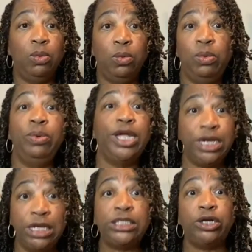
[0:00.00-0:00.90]

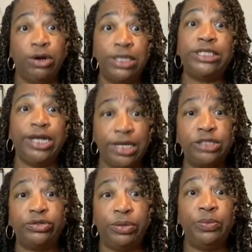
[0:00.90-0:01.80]
when to charge
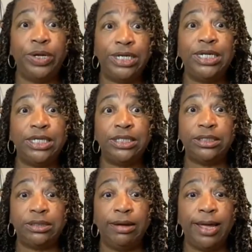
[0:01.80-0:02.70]
extra and what it
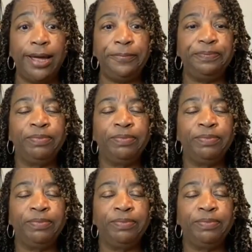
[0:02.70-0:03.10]
is, okay?